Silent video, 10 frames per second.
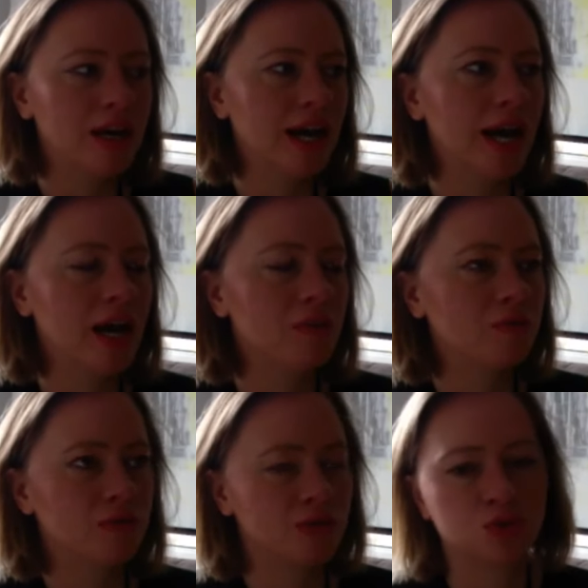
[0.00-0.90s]
have
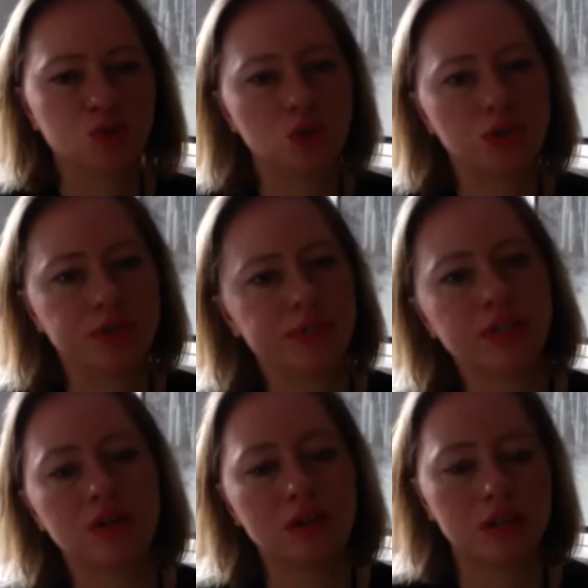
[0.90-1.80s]
two or three
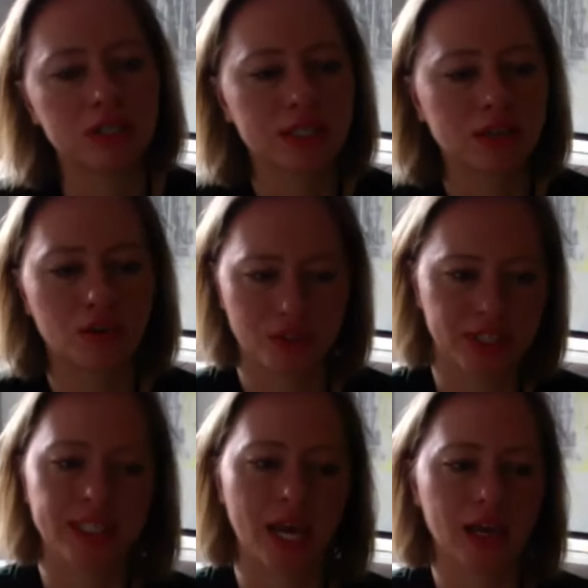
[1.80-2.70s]
colors of the
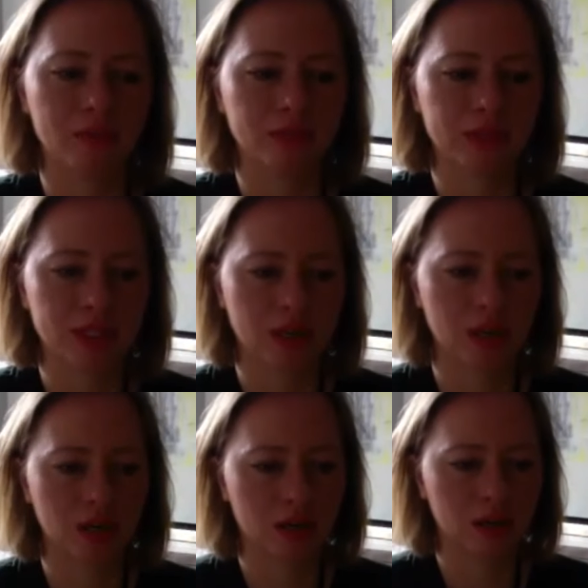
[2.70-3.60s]
same
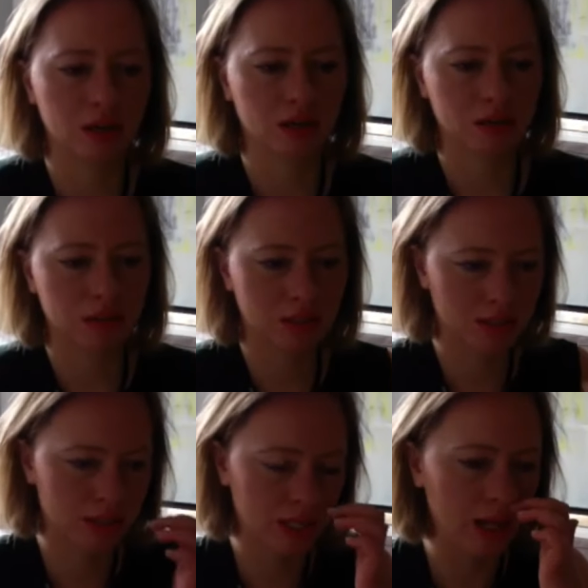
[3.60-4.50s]
uh,
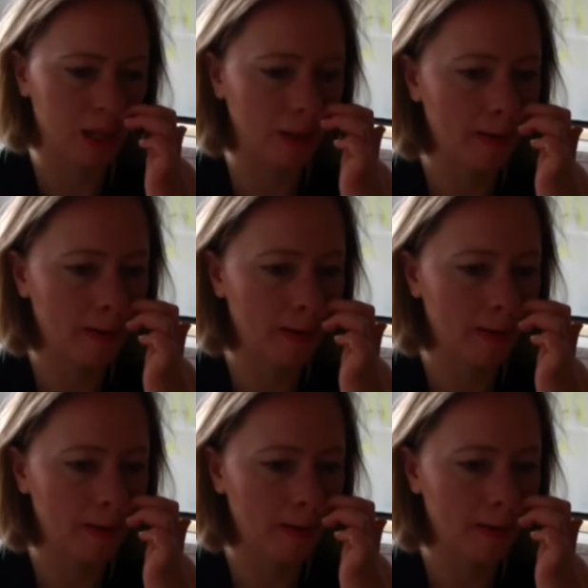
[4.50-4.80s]
style,